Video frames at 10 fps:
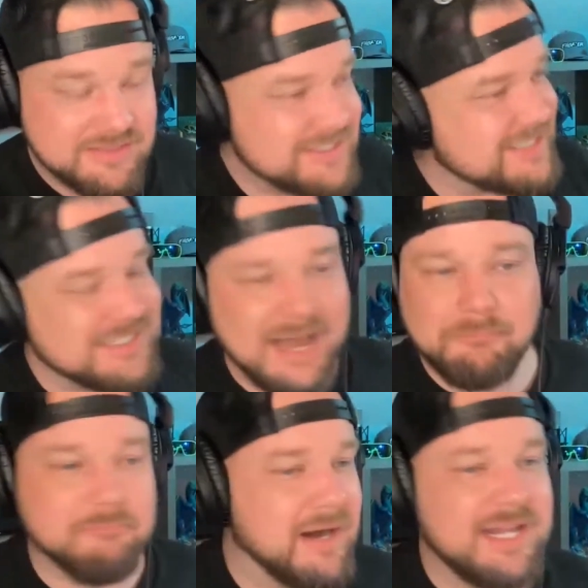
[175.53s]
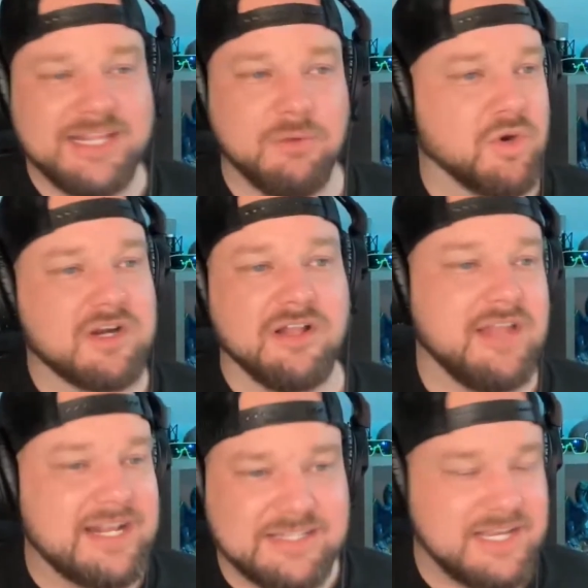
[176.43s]
This is not money that we're
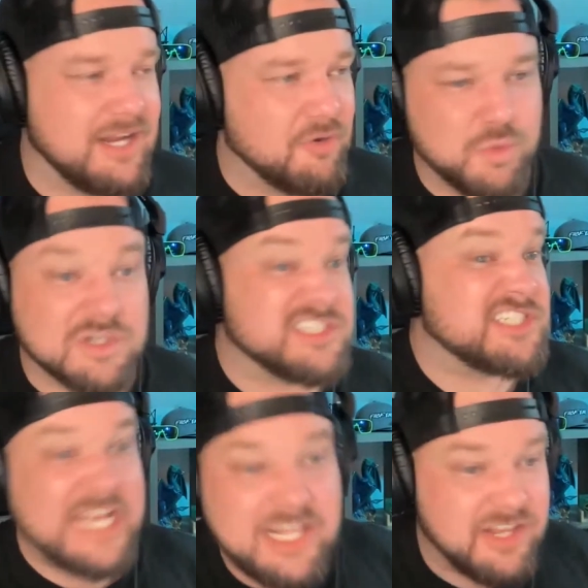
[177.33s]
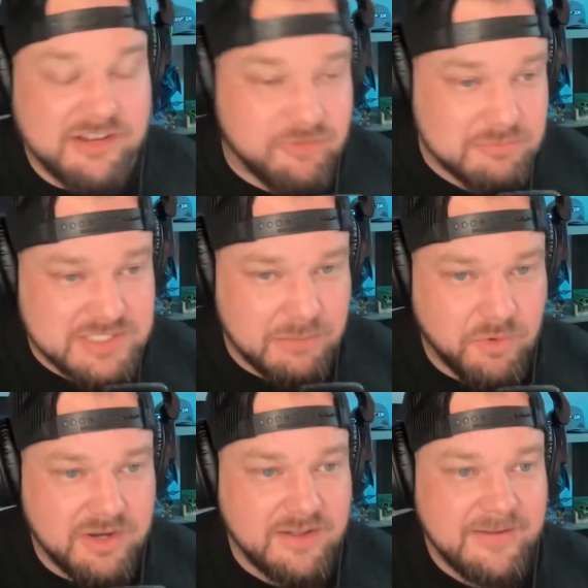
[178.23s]
collecting or we're stealing from
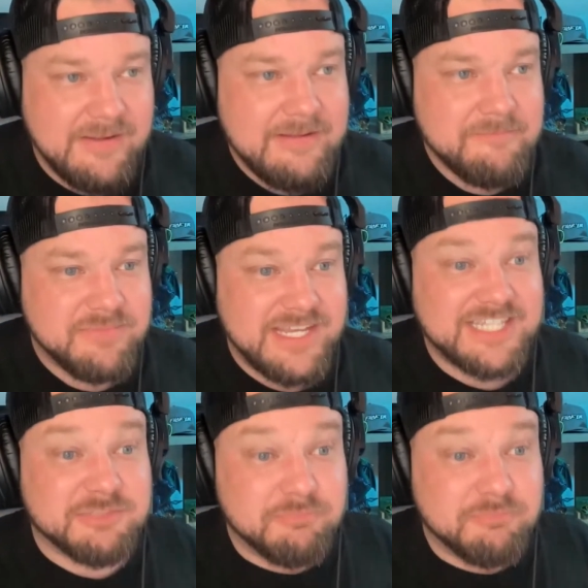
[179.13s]
someone. It's